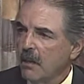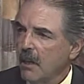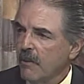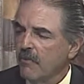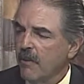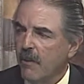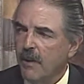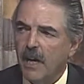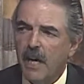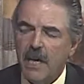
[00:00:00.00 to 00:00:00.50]
a
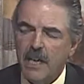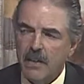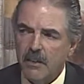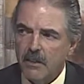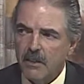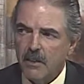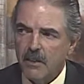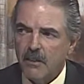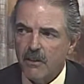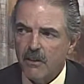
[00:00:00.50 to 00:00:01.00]
very high
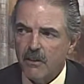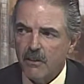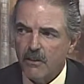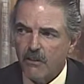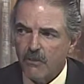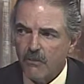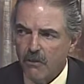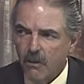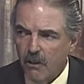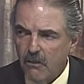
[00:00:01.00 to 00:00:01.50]
incidence of
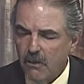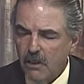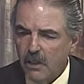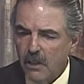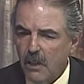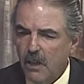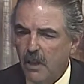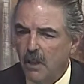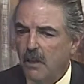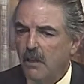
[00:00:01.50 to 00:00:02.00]
stroke,
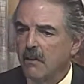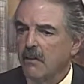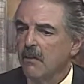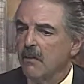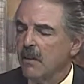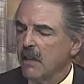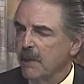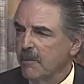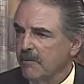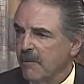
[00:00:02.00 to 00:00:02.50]

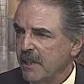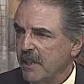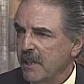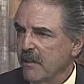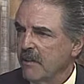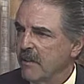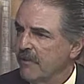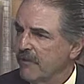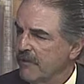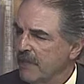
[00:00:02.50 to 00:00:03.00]

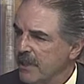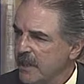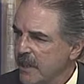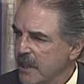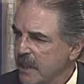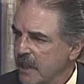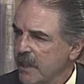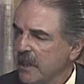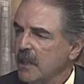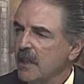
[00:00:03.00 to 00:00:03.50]
sleepiness, and
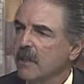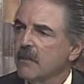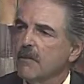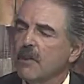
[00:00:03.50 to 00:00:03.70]
fatigue,